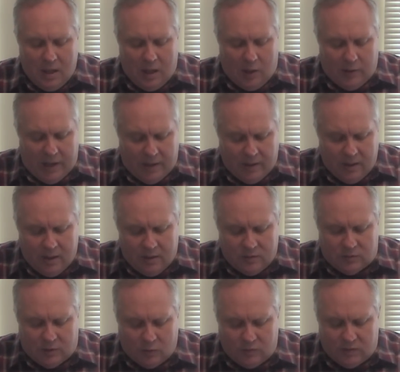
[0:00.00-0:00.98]
Okay,
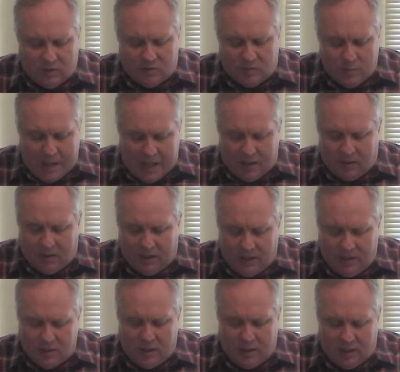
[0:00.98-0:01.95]
so since matter
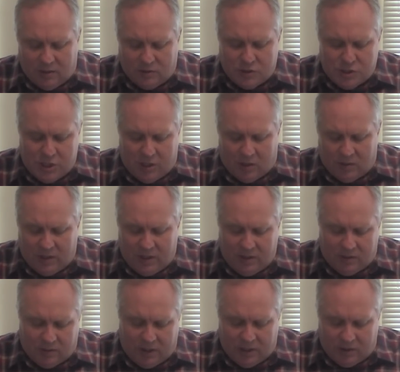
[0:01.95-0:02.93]
and energy are
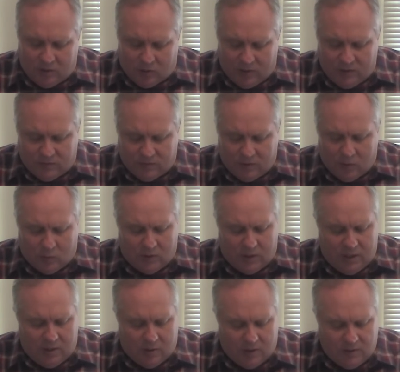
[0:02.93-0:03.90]
neither increasing or
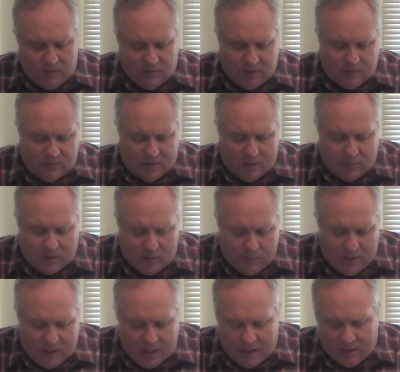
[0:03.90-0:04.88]
decreasing,
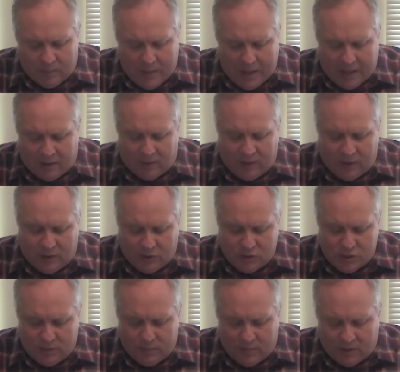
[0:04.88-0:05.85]
something beyond matter and
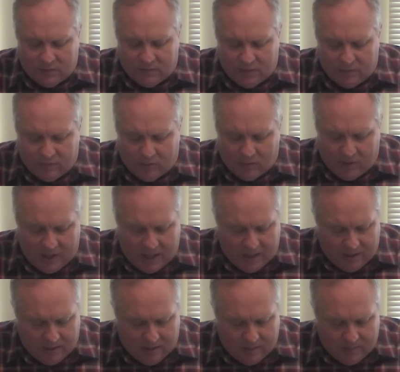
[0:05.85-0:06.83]
energy must have
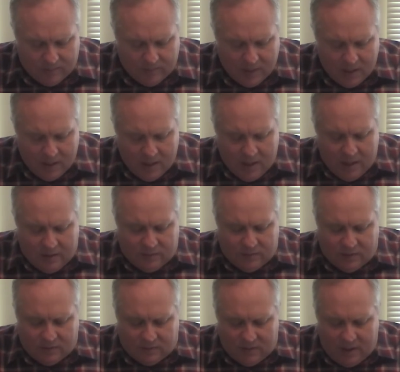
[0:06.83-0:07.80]
created them.
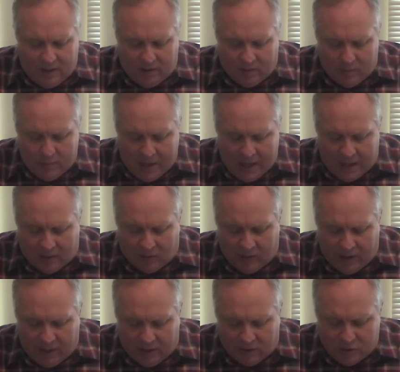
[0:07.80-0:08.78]
Since neither matter
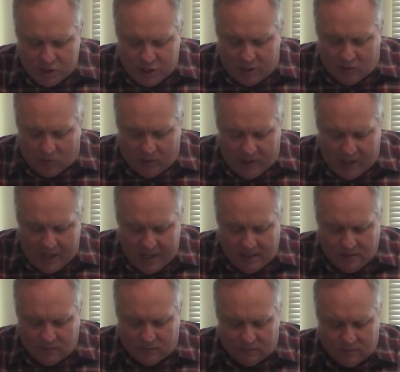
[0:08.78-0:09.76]
or energy
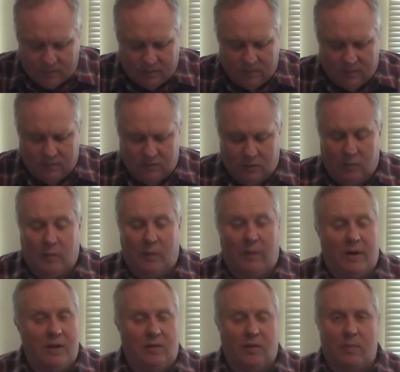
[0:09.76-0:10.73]
creates, so
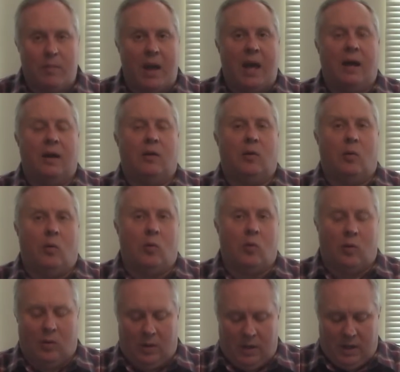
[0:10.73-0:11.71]
neither matter
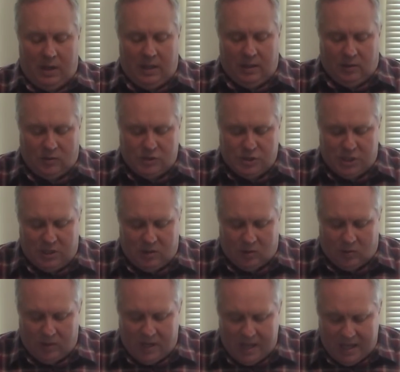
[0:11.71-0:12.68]
or energy
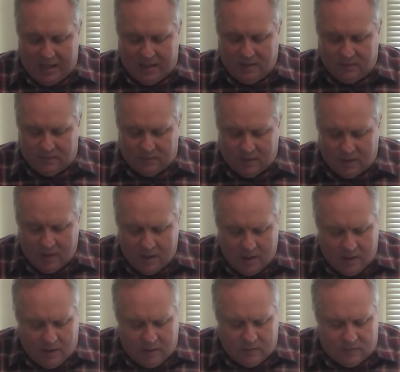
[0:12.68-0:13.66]
creates,
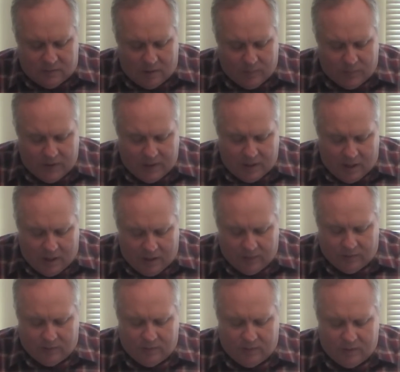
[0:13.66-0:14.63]
something
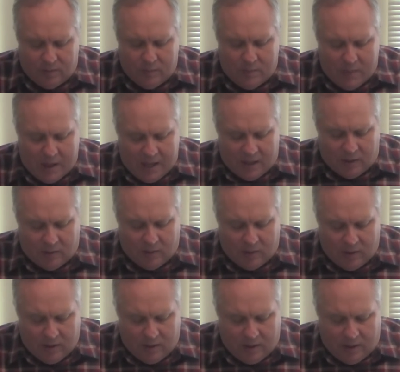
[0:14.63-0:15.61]
other than
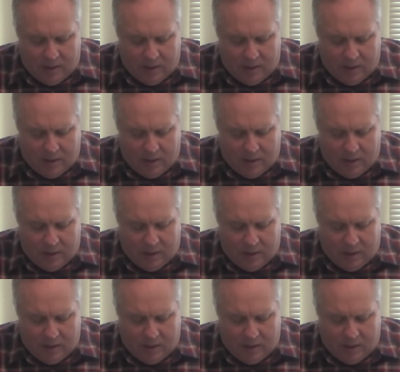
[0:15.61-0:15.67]
matter